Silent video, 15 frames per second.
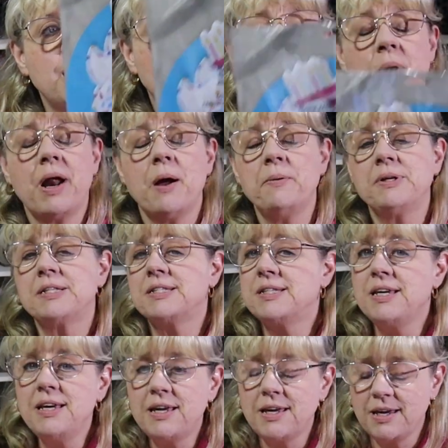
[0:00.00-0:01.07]
Now what I was
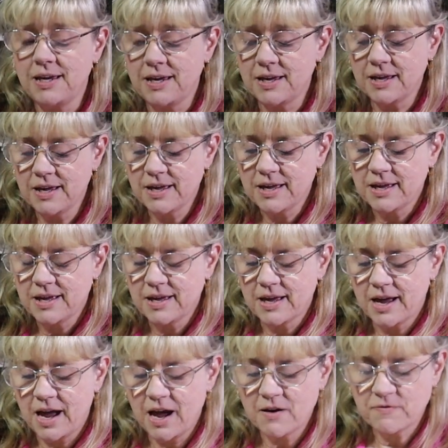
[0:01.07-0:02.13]
thinking
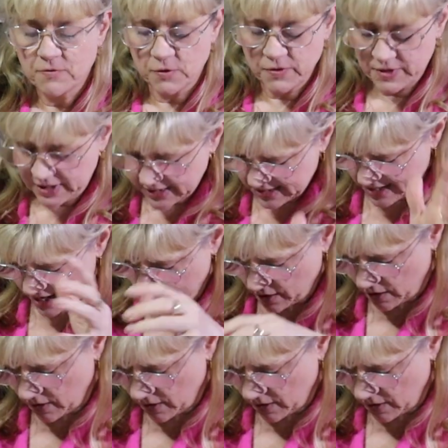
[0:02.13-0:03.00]
for this, and